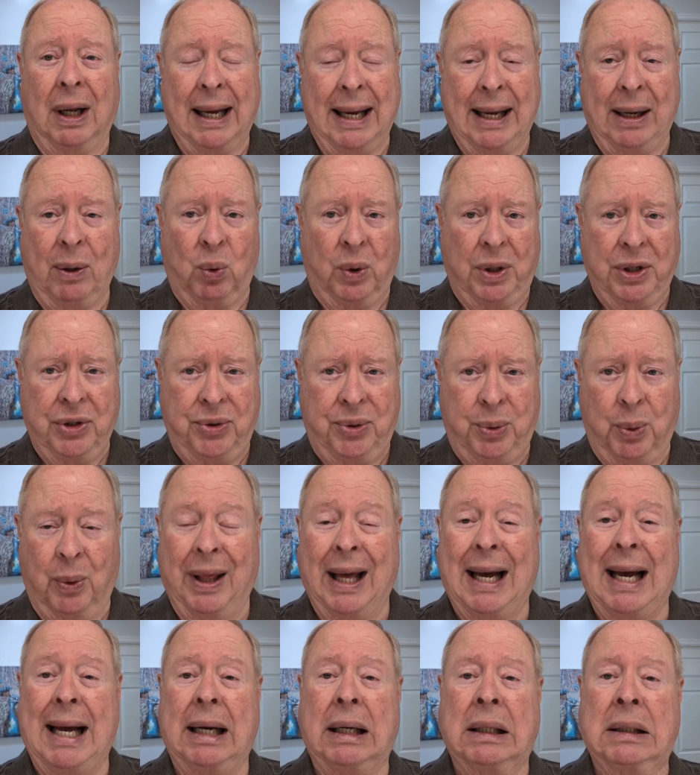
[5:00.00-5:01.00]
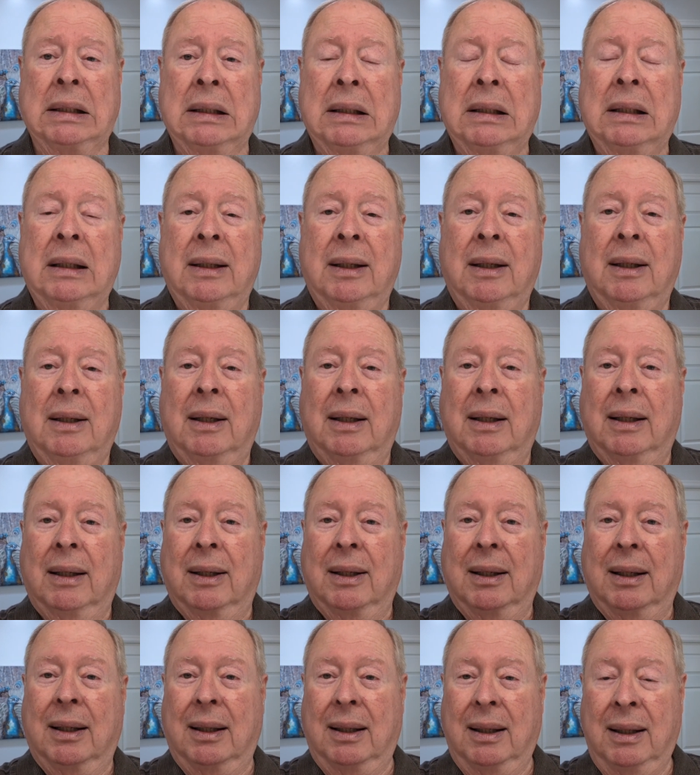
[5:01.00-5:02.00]
language. Well, that
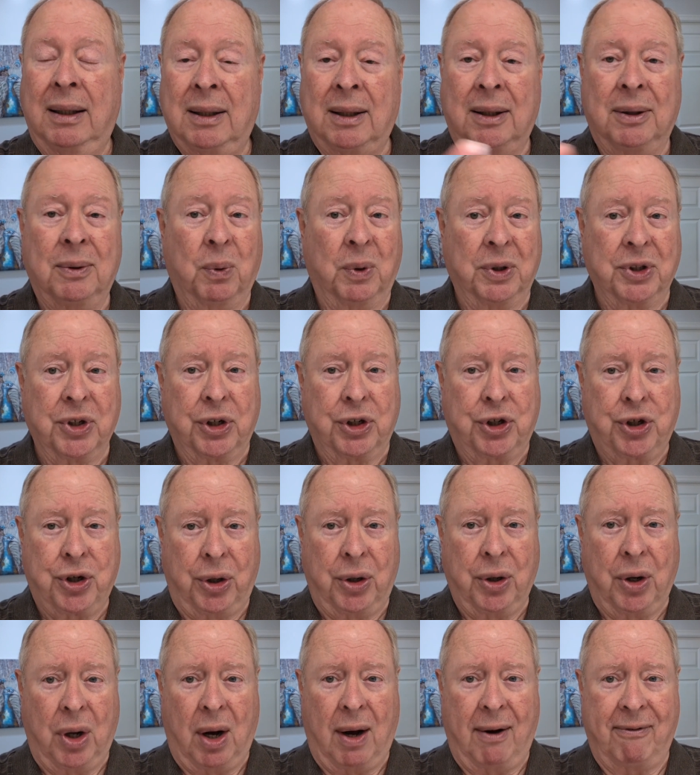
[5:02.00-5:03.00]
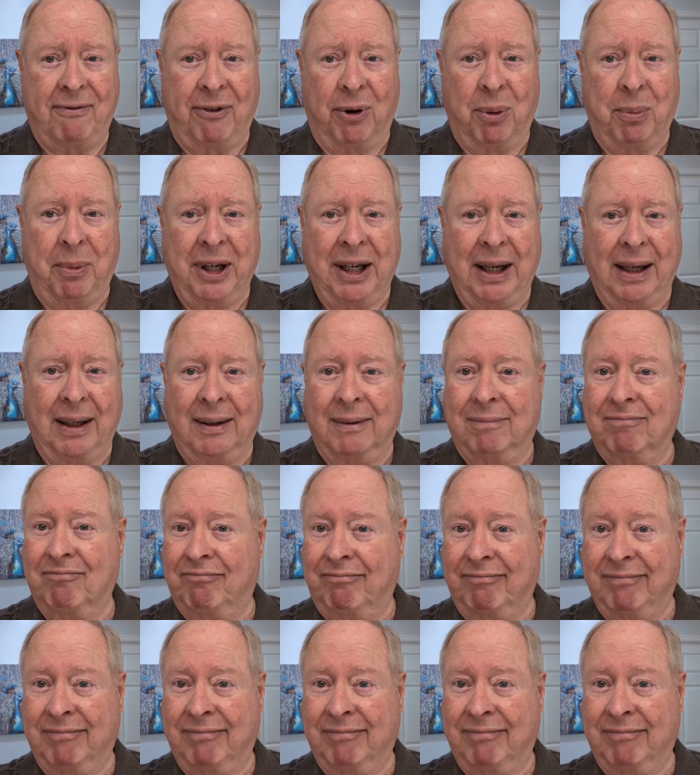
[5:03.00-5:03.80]
was a turnoff for me.